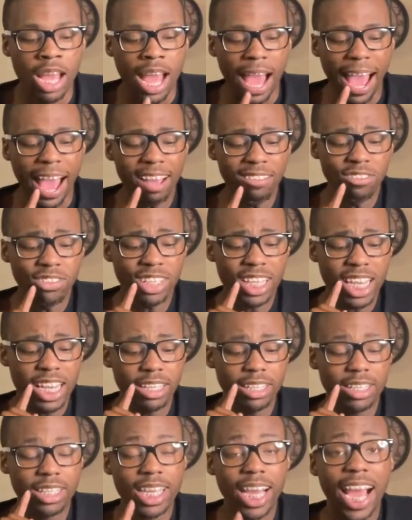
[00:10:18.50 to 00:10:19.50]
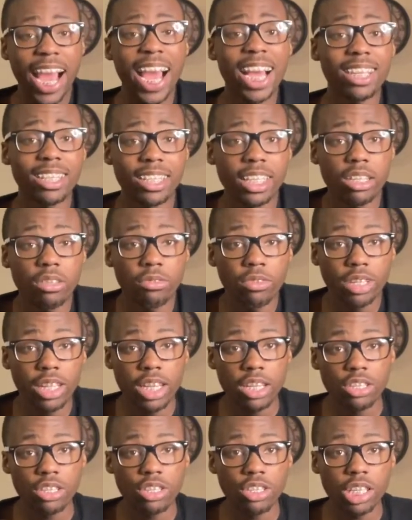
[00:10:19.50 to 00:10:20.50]
I've seen toxic
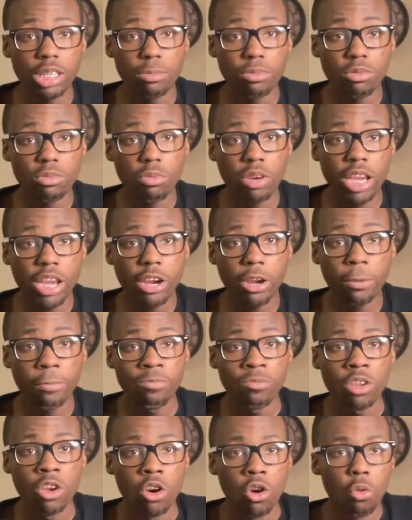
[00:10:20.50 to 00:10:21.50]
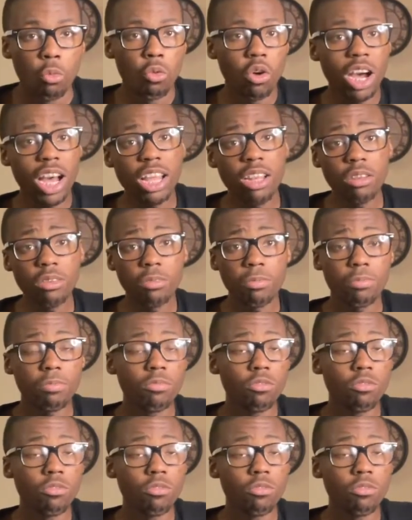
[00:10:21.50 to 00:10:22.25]
relationships where one,